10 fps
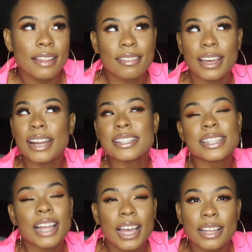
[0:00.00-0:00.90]
That is
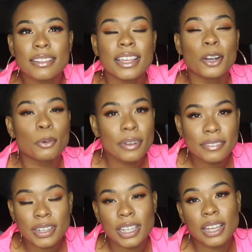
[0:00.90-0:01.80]
like the
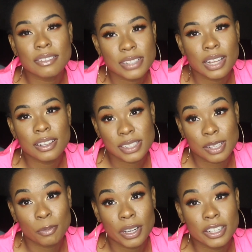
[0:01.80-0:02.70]
equivalent of telling
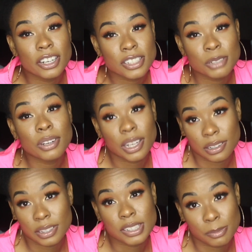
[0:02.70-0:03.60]
someone you're too
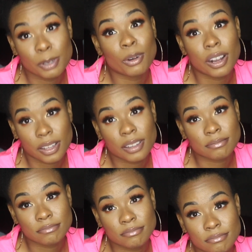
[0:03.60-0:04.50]
ugly to be walking.
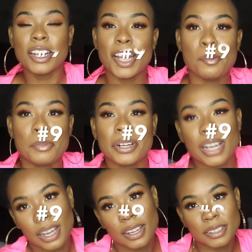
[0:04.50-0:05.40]
Number
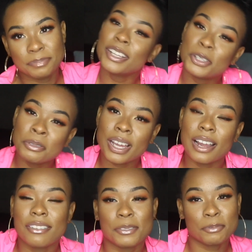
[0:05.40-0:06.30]
9, do
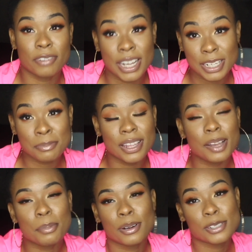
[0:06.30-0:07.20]
not randomly
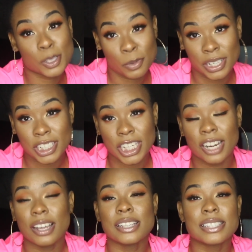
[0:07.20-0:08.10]
approach someone in a
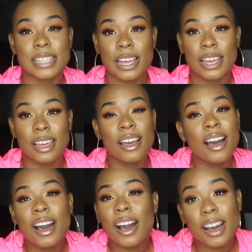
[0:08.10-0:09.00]
chair and say,
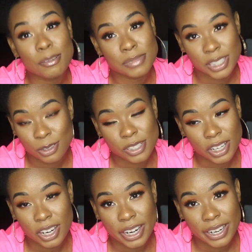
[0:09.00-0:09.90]
I'm so
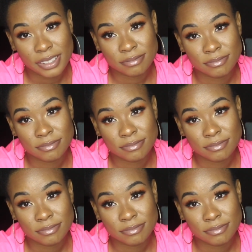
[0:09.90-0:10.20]
sorry.